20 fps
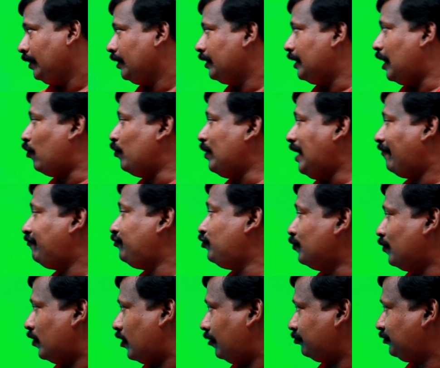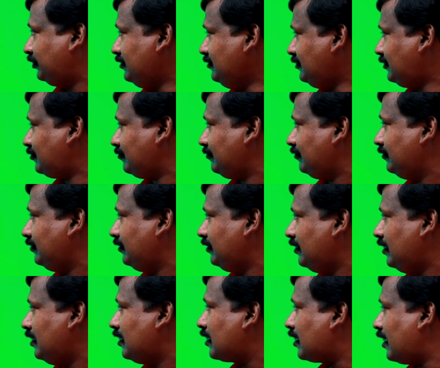Now, we have 2 more options,
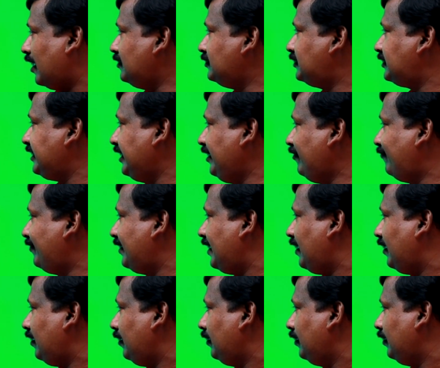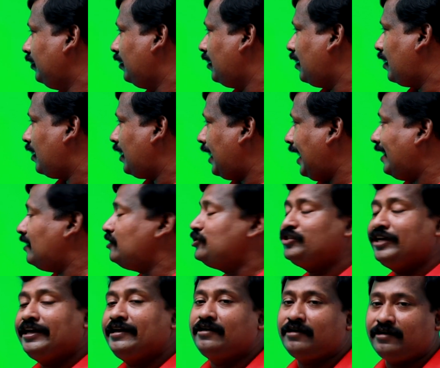conceived and
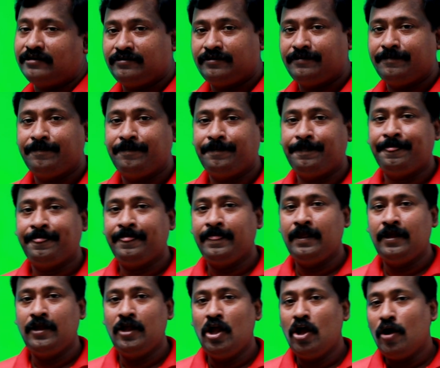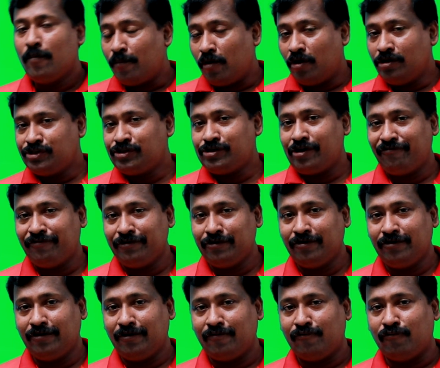taken. Most of
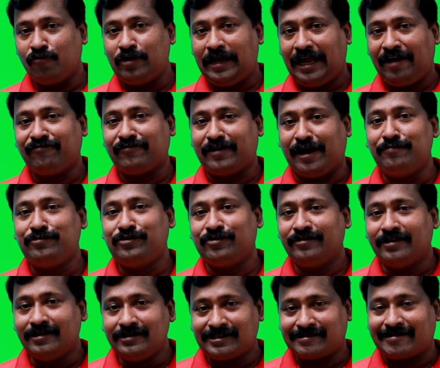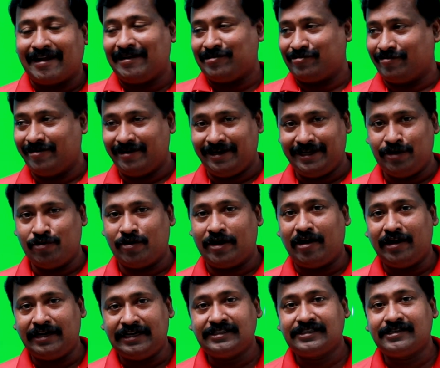you would have come to this category. Your
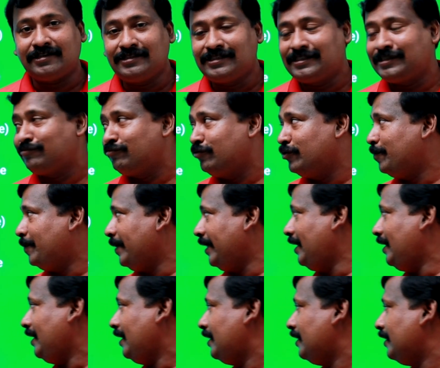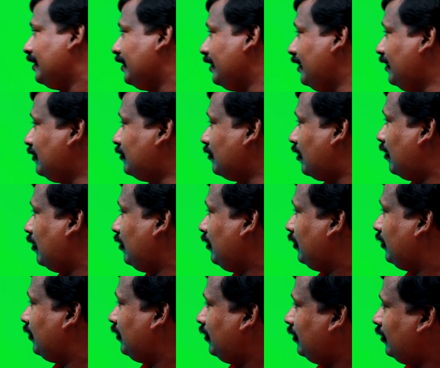answers would be
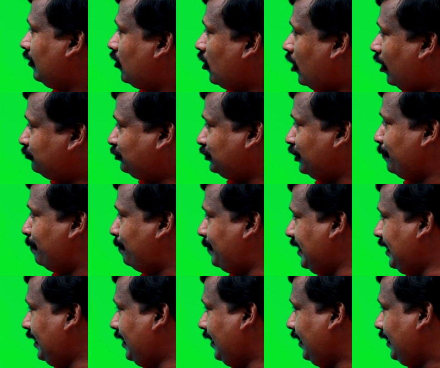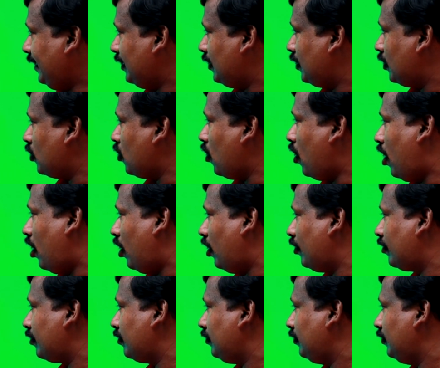either option B
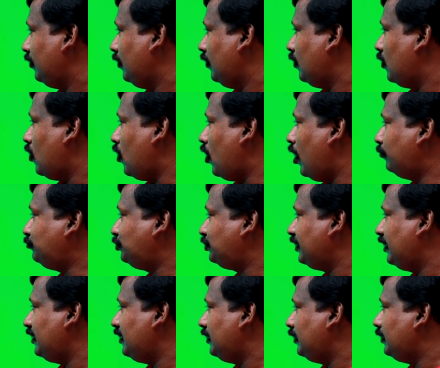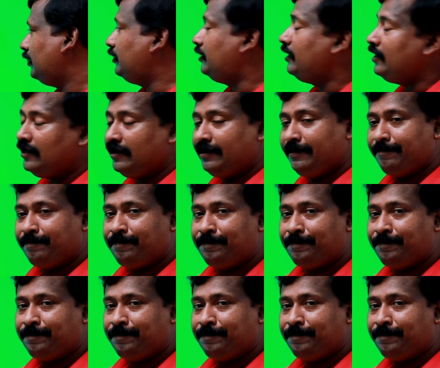or option D.